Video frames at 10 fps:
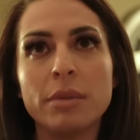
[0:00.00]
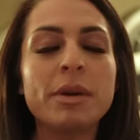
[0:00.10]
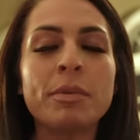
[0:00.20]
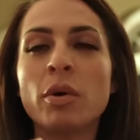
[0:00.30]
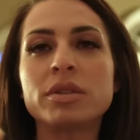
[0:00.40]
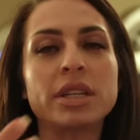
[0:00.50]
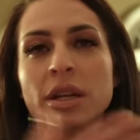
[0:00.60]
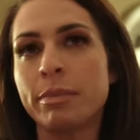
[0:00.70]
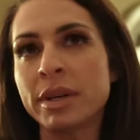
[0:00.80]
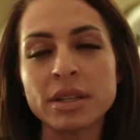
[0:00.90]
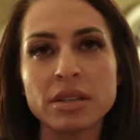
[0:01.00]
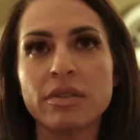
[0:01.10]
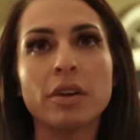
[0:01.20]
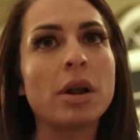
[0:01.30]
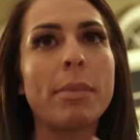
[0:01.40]
People won't stay in a business
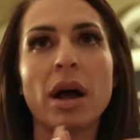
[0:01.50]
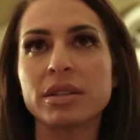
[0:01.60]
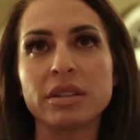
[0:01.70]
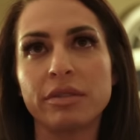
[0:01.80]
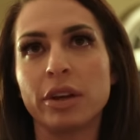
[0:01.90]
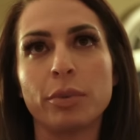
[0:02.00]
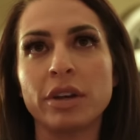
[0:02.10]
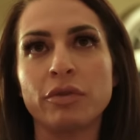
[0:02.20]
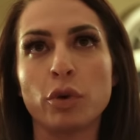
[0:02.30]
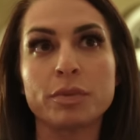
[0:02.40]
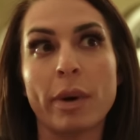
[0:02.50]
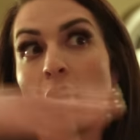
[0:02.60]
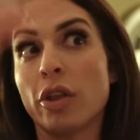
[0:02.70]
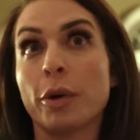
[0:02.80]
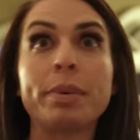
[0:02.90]
if they're not positively reinforced by
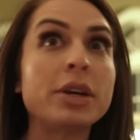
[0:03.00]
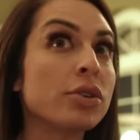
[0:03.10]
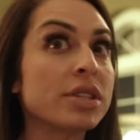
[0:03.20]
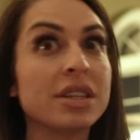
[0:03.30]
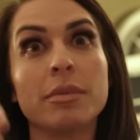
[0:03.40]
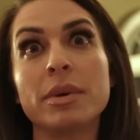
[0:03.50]
all their peers in the